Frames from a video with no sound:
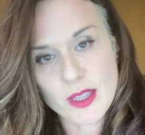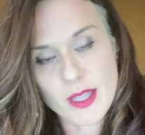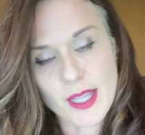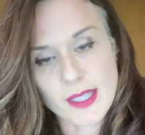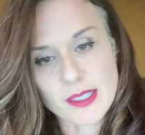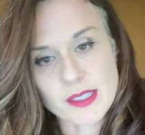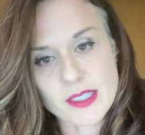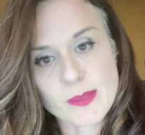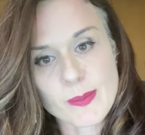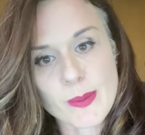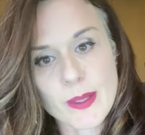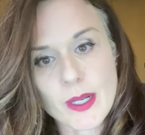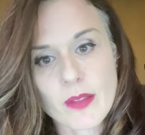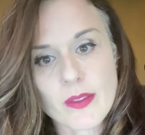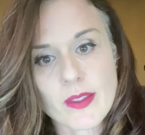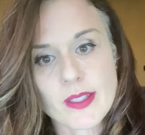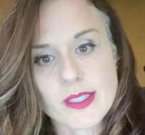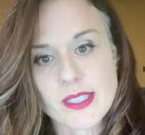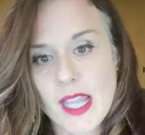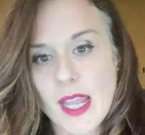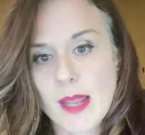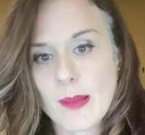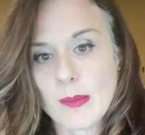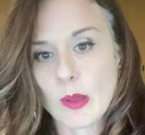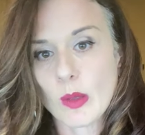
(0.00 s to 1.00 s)
That's been on the
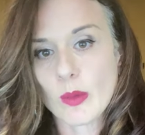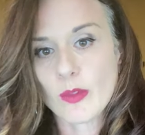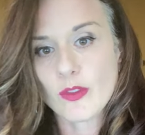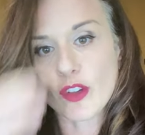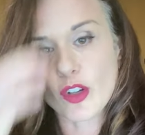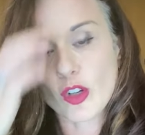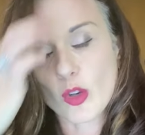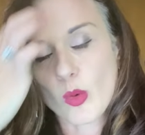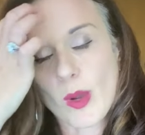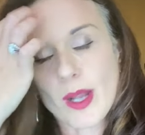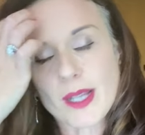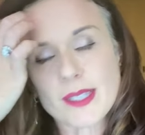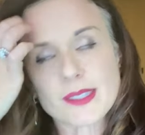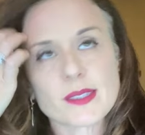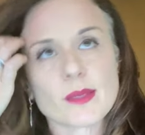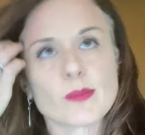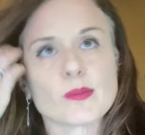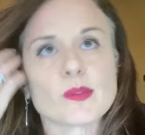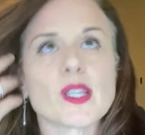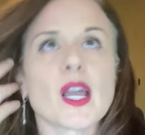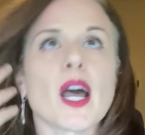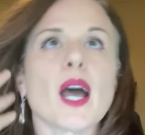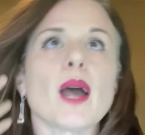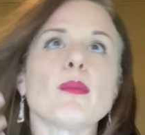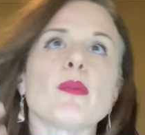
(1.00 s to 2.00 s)
table for quite some
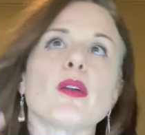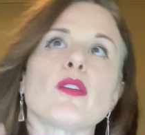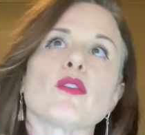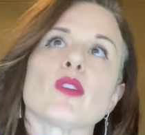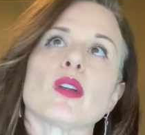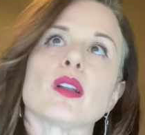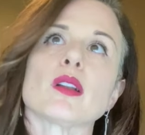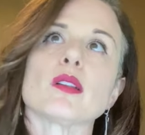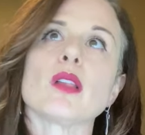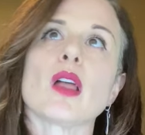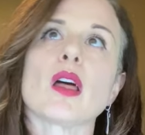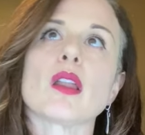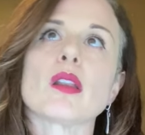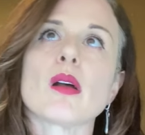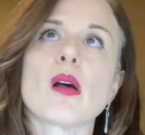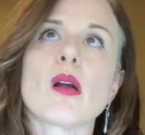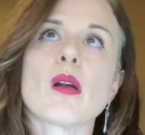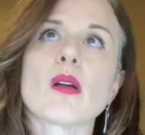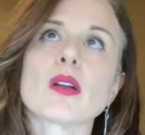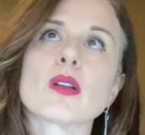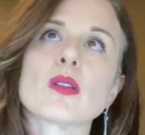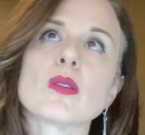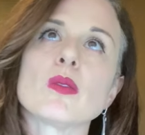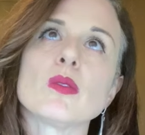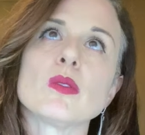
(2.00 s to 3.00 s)
time. I've read a lot of
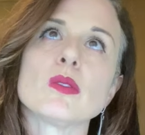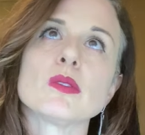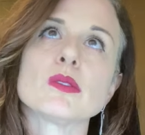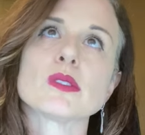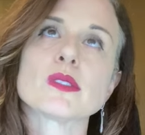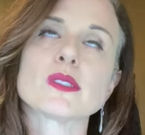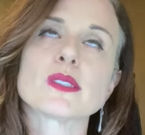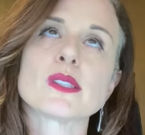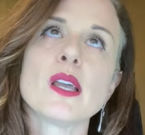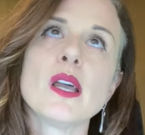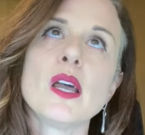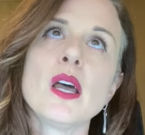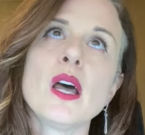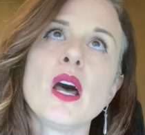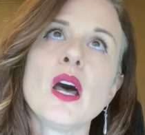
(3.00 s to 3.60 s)
articles,